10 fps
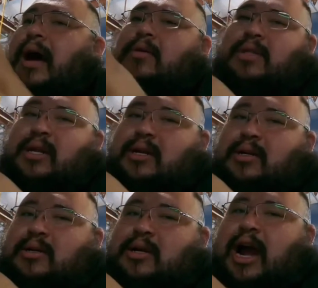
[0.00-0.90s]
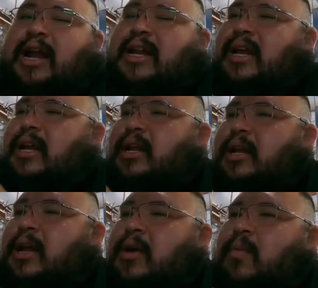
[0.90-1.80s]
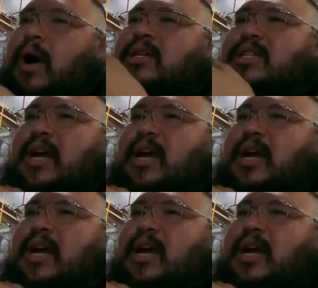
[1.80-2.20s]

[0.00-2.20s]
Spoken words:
out there. I need watch